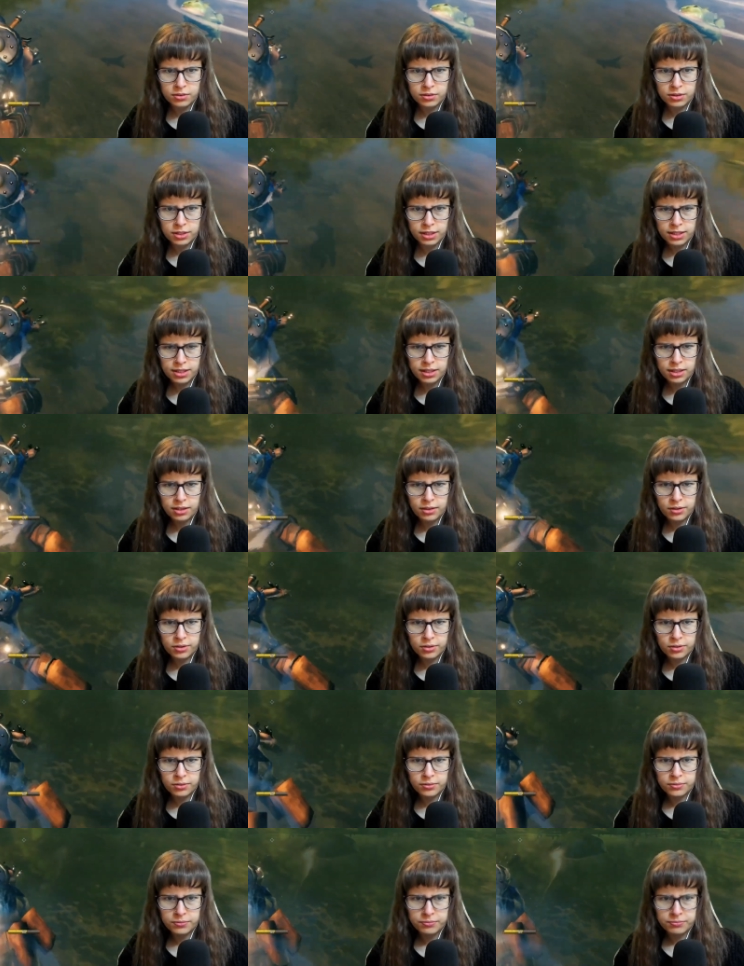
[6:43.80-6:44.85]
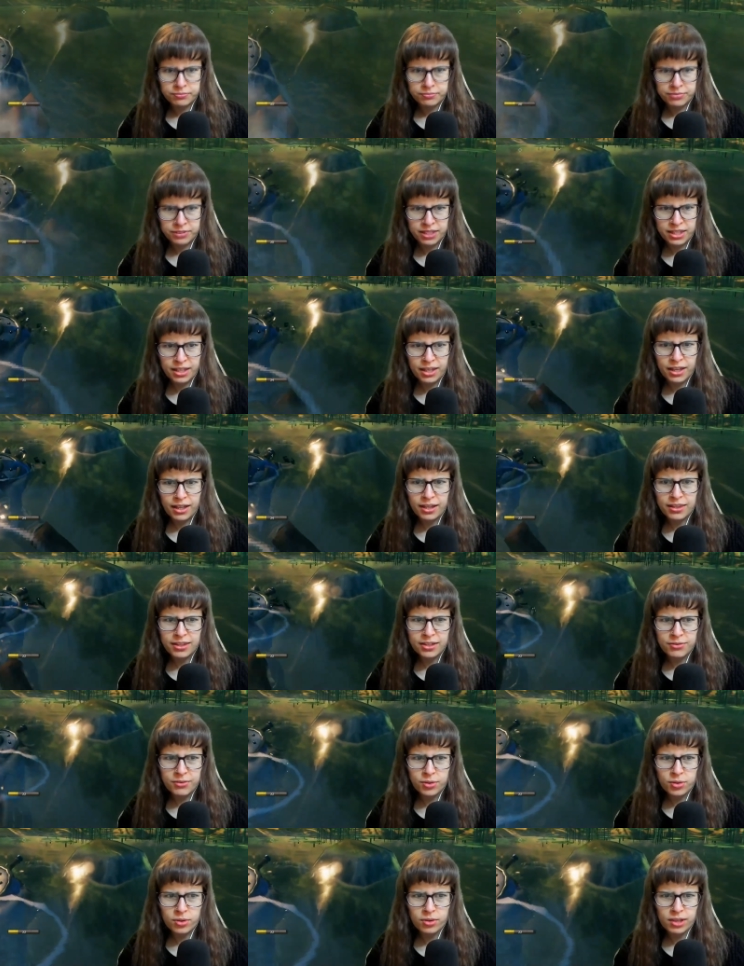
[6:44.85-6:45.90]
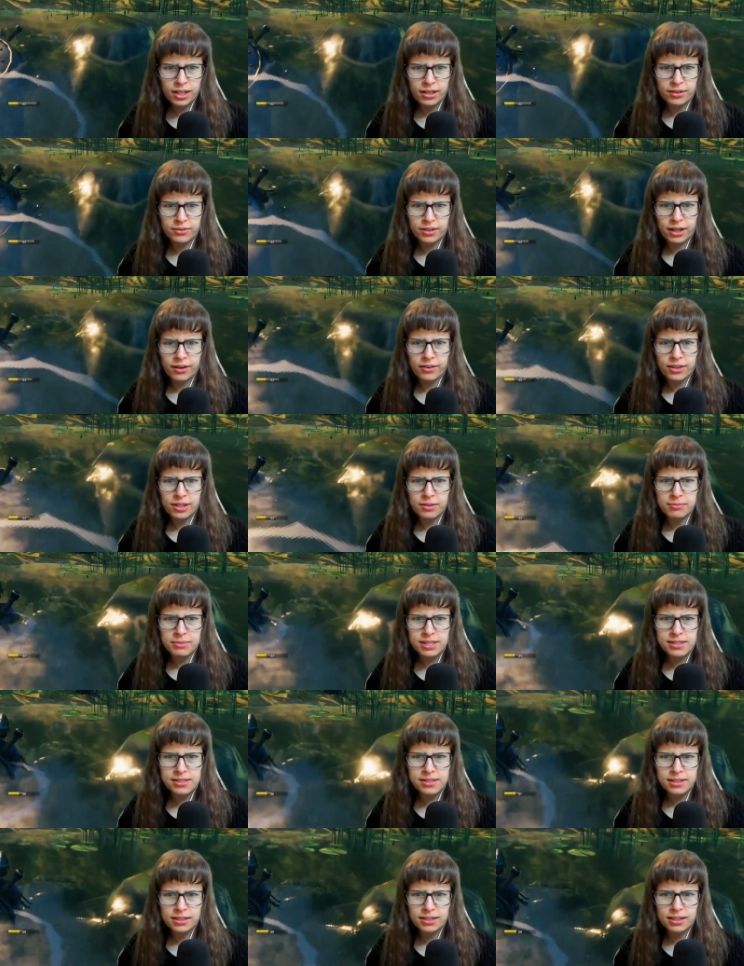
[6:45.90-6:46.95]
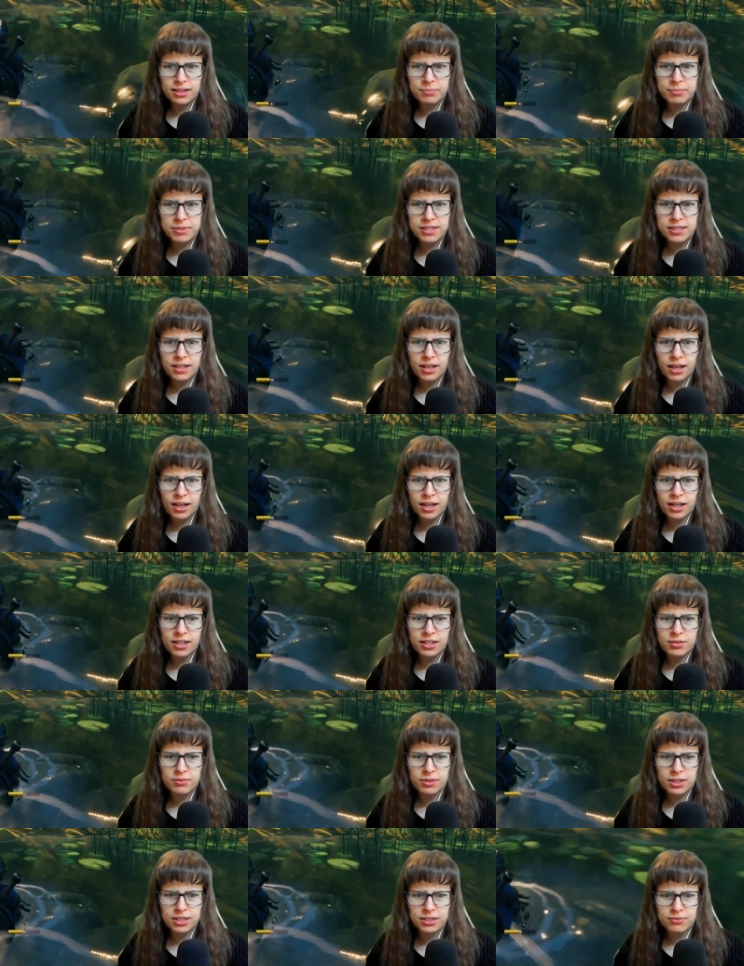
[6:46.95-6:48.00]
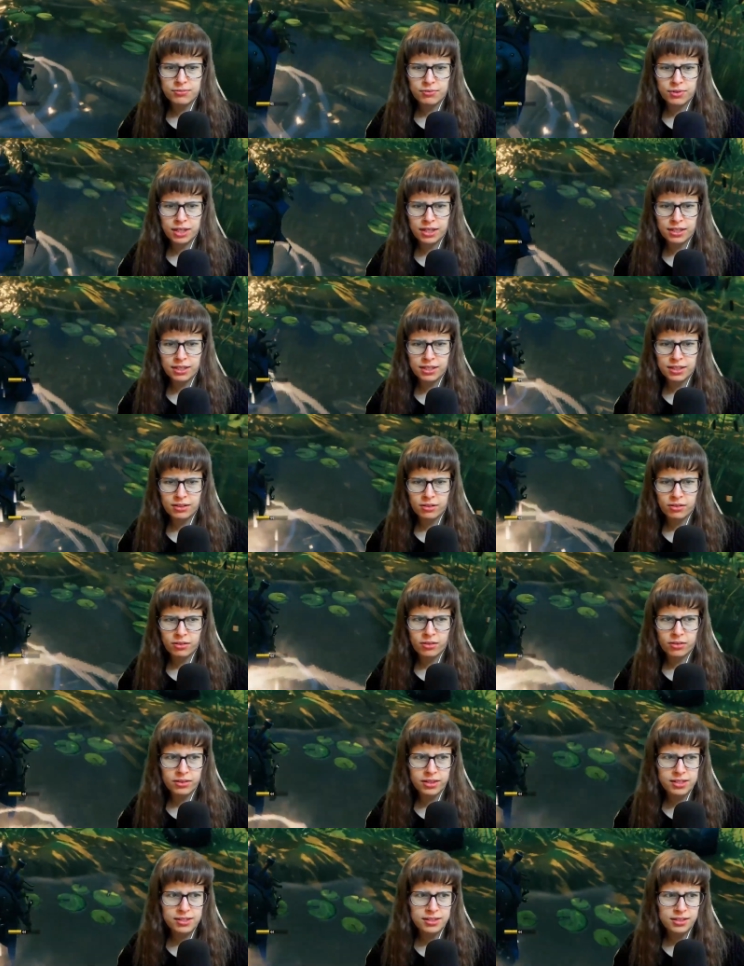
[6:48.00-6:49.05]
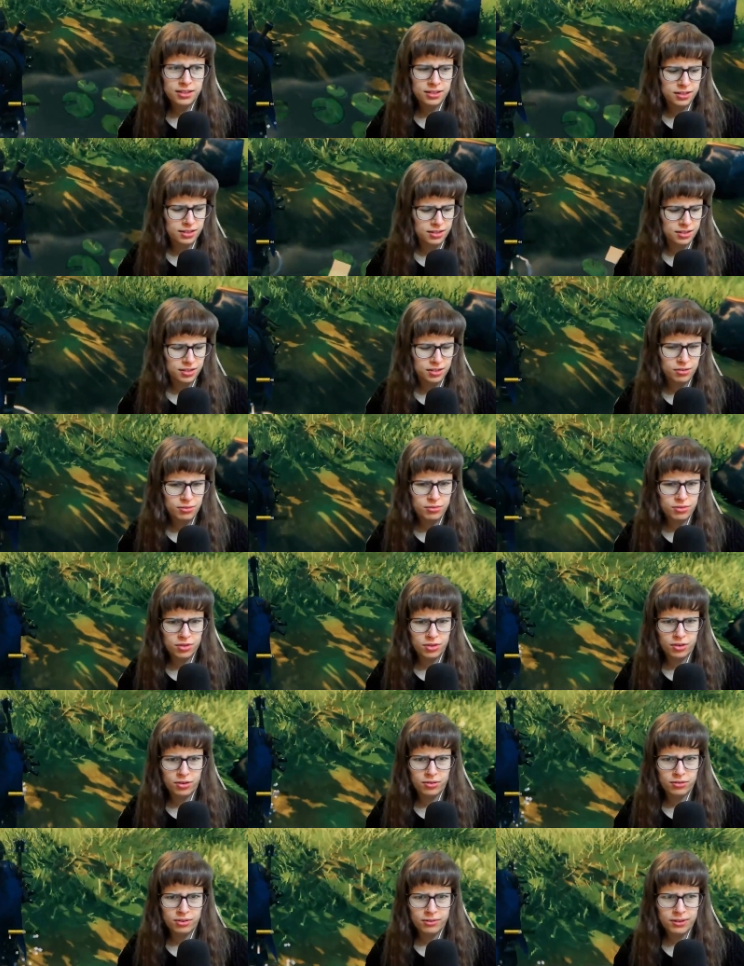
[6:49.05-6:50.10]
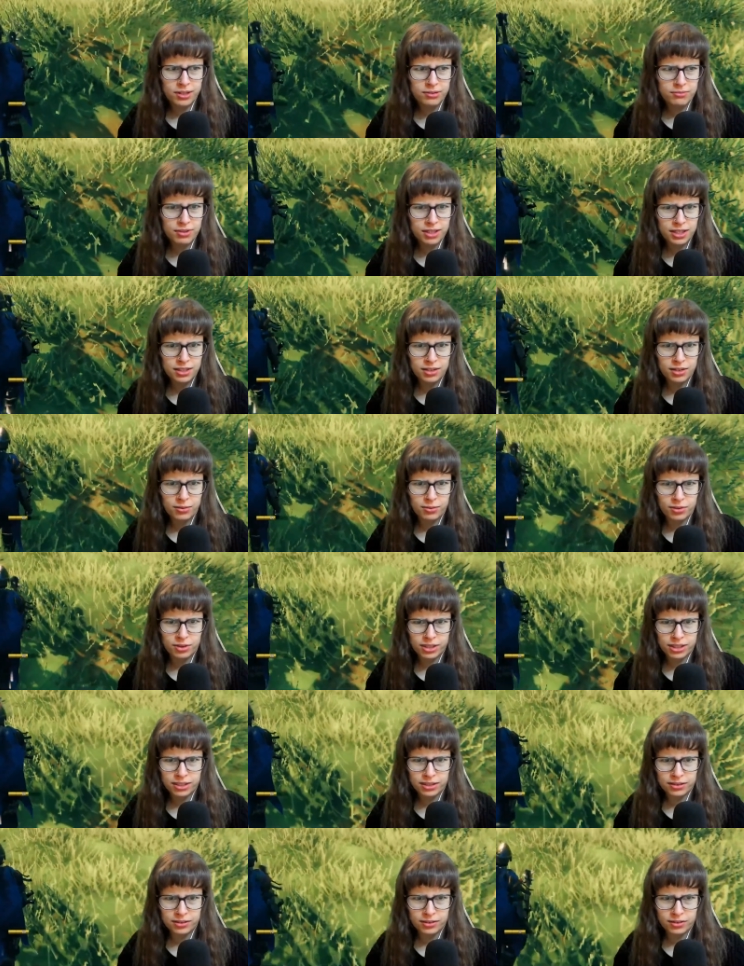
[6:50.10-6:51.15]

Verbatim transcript: Thank you. Yeah, they're all out now. They must, they must hide when it's raining. Oh, that's kind of cute, though. No, I really don't want to kill